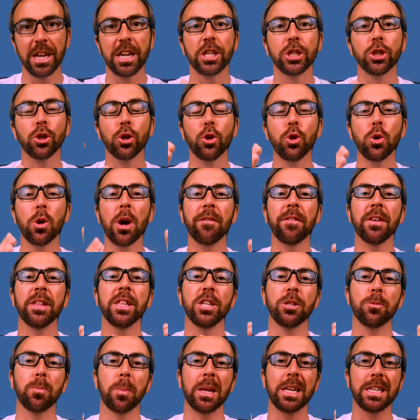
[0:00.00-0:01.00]
So you have a
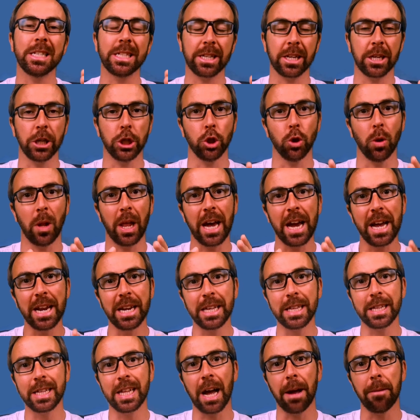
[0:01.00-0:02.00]
displaced threshold
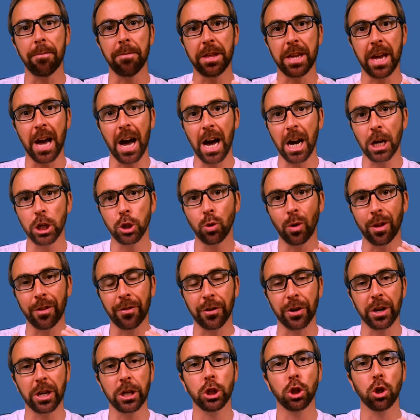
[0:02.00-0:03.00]
anytime the actual
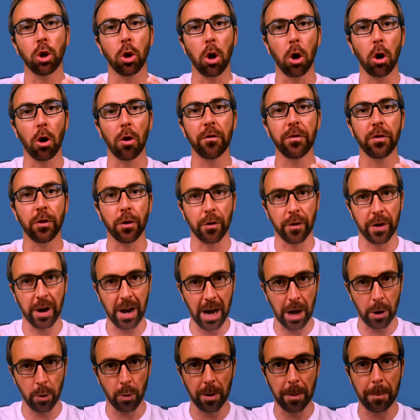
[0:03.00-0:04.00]
threshold of your
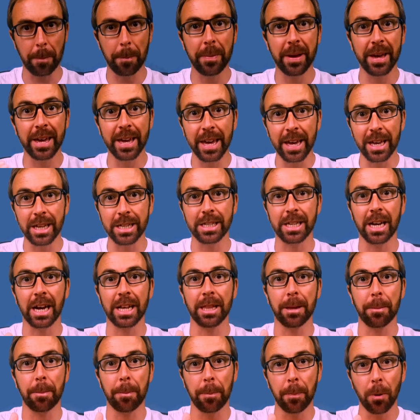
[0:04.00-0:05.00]
runway begins
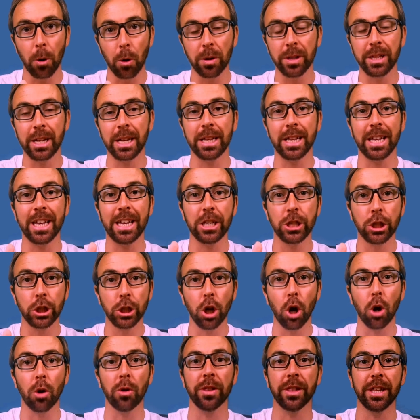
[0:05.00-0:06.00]
at a point that is
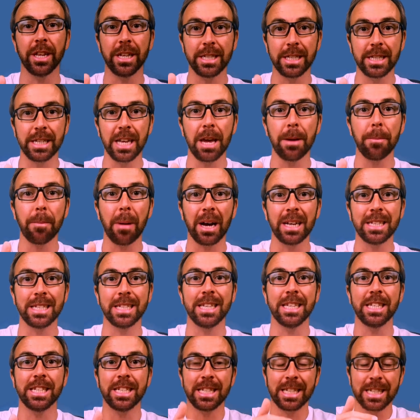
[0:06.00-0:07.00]
not the same as
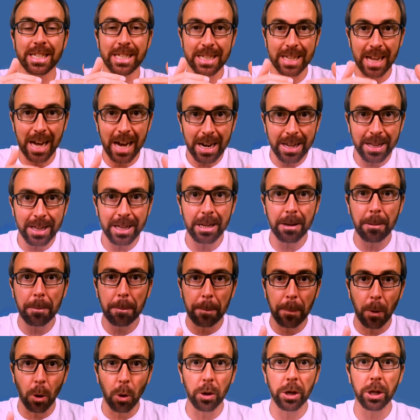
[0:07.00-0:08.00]
the
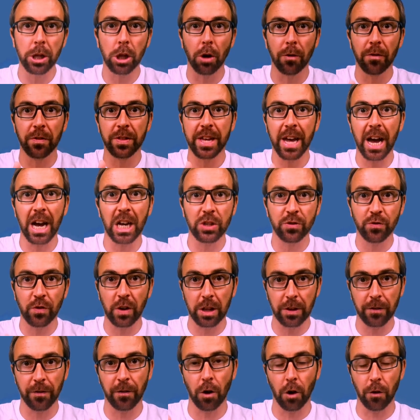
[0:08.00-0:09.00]
starting point of the
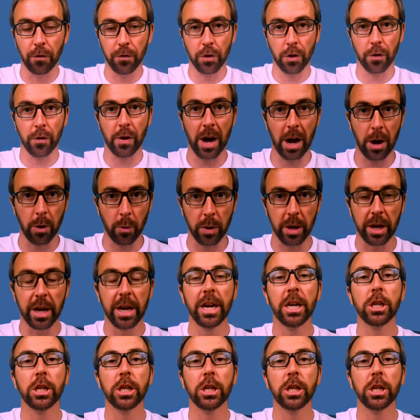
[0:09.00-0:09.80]
asphalt of your runway.